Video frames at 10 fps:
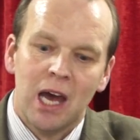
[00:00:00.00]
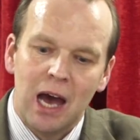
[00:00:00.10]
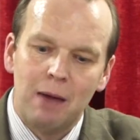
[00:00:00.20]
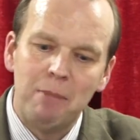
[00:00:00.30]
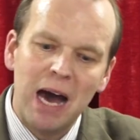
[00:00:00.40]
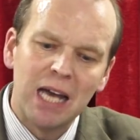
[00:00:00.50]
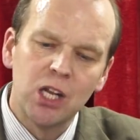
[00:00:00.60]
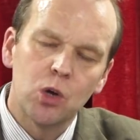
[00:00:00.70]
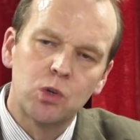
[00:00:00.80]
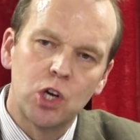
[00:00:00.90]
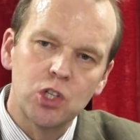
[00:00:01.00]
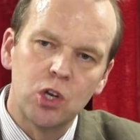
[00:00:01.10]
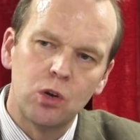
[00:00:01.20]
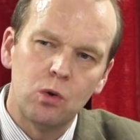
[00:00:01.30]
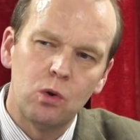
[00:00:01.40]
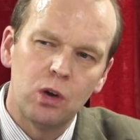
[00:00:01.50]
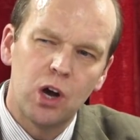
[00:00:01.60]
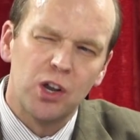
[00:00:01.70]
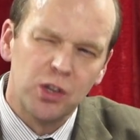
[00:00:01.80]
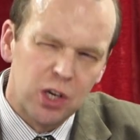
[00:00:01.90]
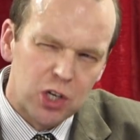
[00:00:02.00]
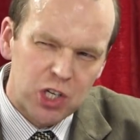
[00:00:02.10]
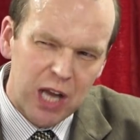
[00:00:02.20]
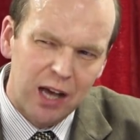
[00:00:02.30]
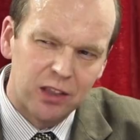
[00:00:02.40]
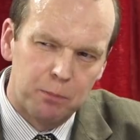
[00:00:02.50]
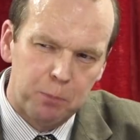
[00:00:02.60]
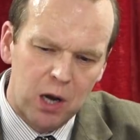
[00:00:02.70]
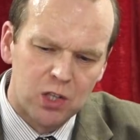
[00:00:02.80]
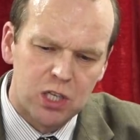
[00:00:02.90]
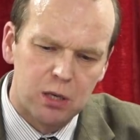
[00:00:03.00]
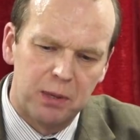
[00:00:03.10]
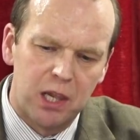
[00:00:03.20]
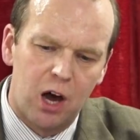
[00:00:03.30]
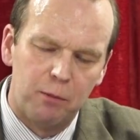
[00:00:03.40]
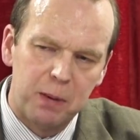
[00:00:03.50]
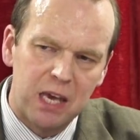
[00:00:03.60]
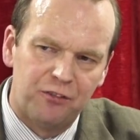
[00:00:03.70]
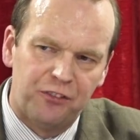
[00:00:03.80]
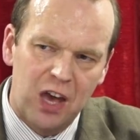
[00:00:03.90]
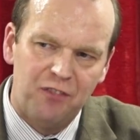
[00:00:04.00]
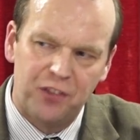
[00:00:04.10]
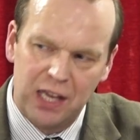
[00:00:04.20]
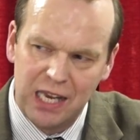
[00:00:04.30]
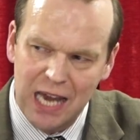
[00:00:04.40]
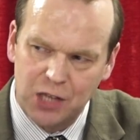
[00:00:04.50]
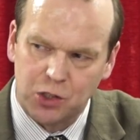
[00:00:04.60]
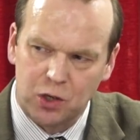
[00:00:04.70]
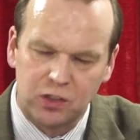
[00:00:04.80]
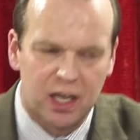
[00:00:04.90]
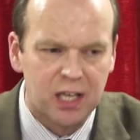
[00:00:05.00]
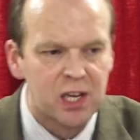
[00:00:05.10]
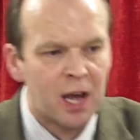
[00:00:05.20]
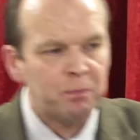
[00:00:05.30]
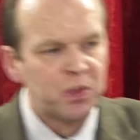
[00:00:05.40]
A man who doesn't understand the principle of being faithful in natural things,